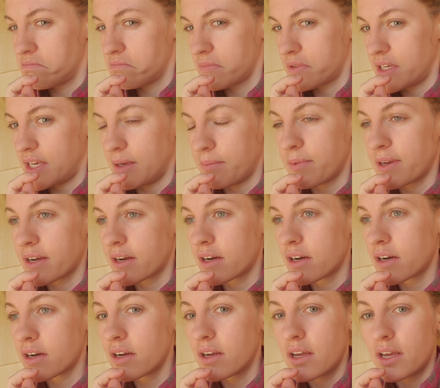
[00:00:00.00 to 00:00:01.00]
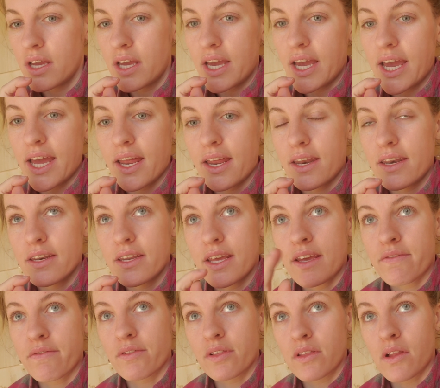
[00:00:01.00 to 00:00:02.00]
keeping her. And
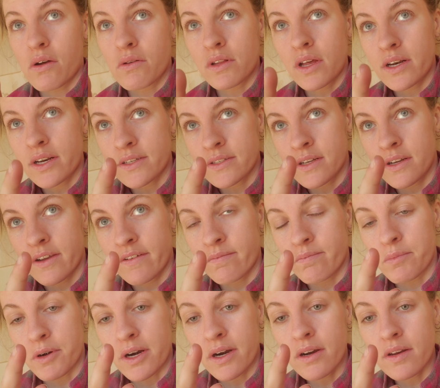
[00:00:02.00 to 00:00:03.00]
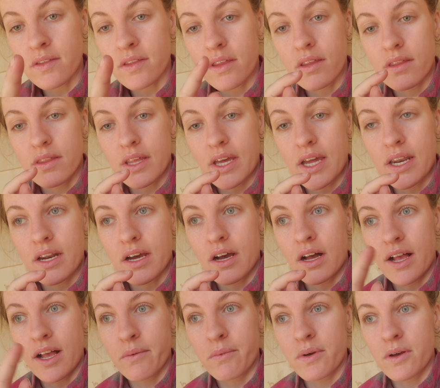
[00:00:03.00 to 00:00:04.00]
if Lola doesn't give birth, then
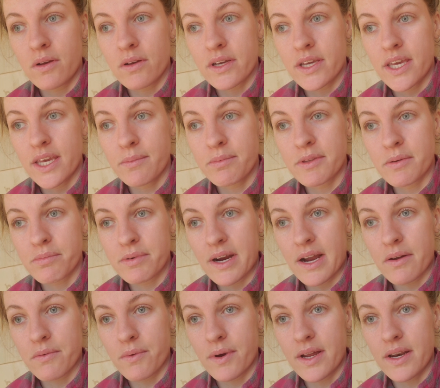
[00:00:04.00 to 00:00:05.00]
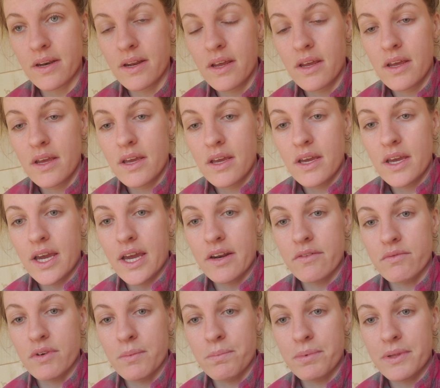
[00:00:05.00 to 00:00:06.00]
I will keep the brown one
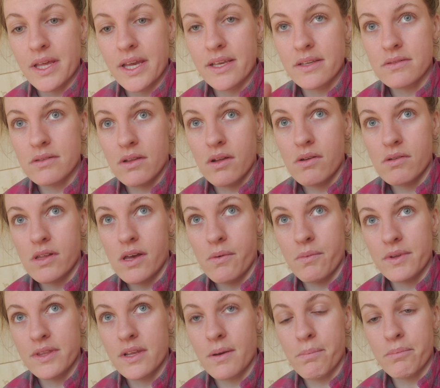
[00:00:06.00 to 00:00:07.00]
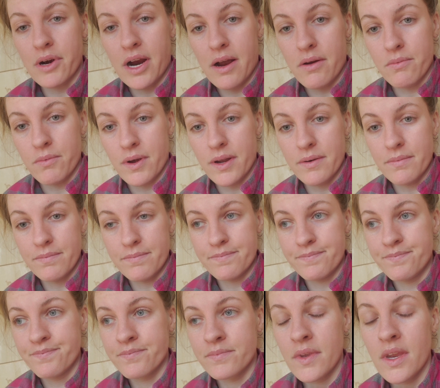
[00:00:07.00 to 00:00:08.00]
and replace Lola with the brown one.
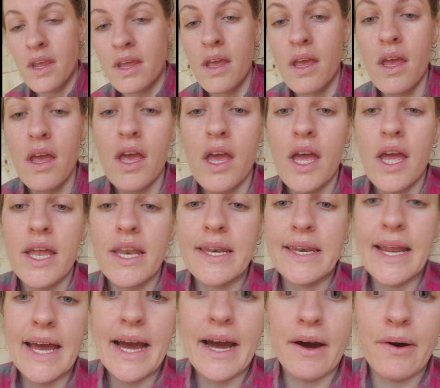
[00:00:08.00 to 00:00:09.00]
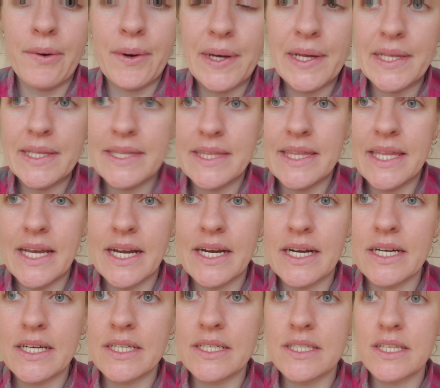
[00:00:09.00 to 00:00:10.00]
Now,
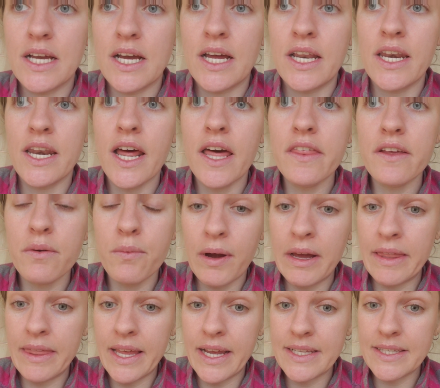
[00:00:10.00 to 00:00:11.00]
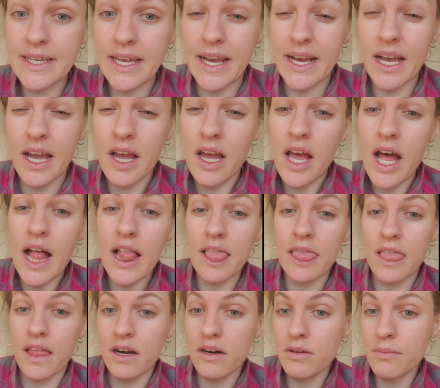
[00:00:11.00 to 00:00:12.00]
there's another one that's like a
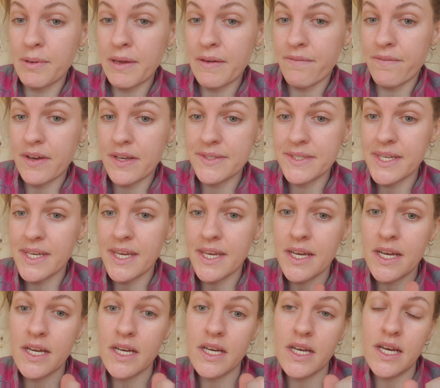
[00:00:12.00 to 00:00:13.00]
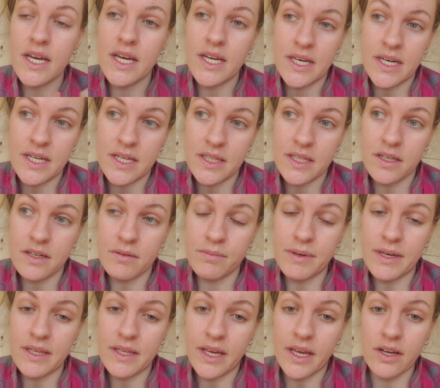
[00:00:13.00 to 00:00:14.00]
little bit fuzzy and a little
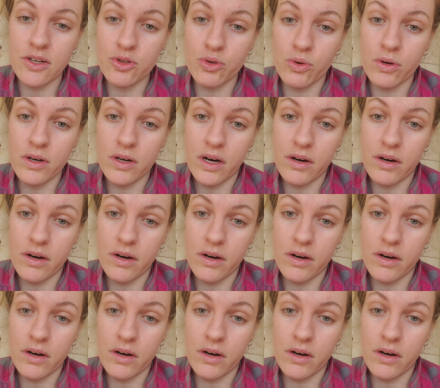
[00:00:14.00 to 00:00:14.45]
bit like short